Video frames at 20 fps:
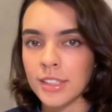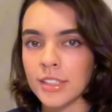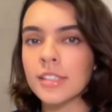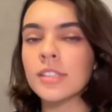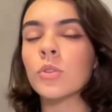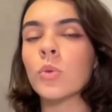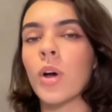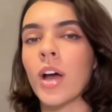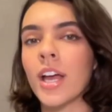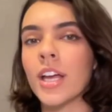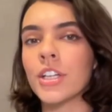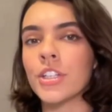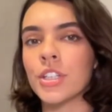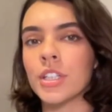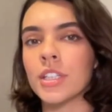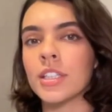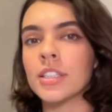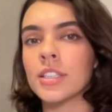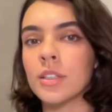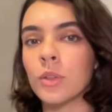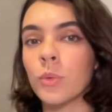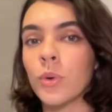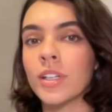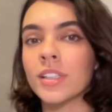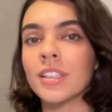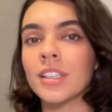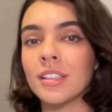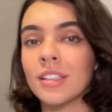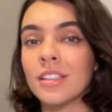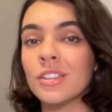question is the
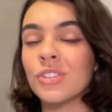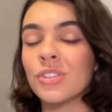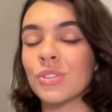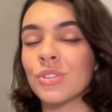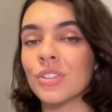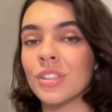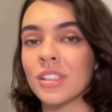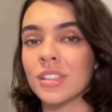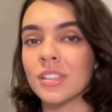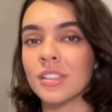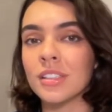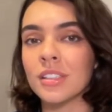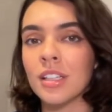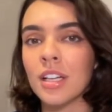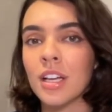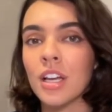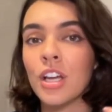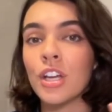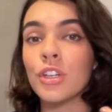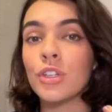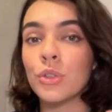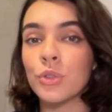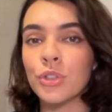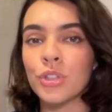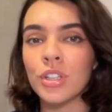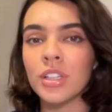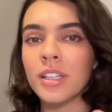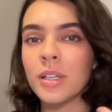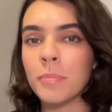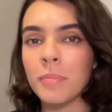one that the students
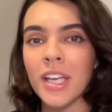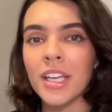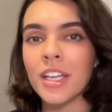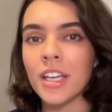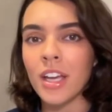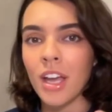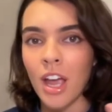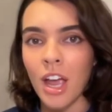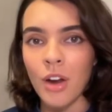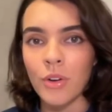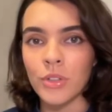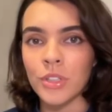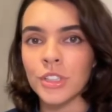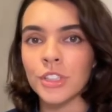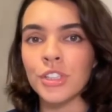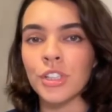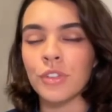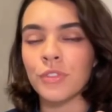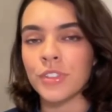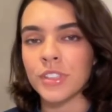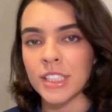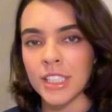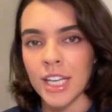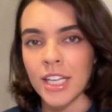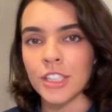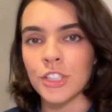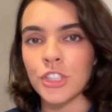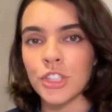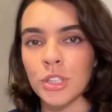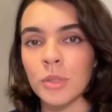usually make errors of
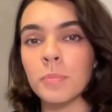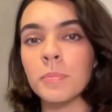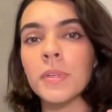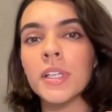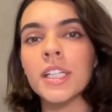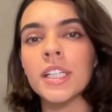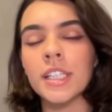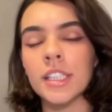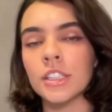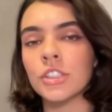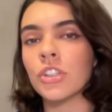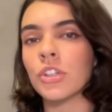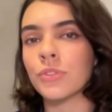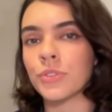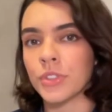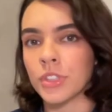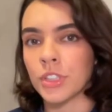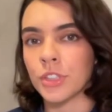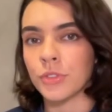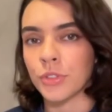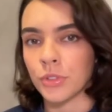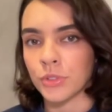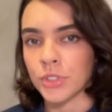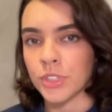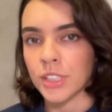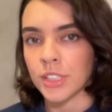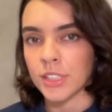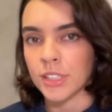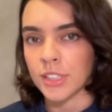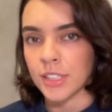attention because of
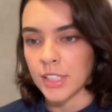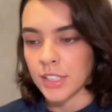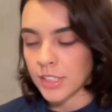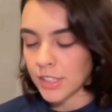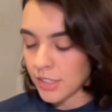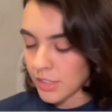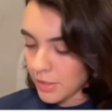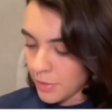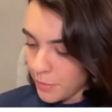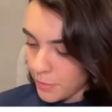nervousness.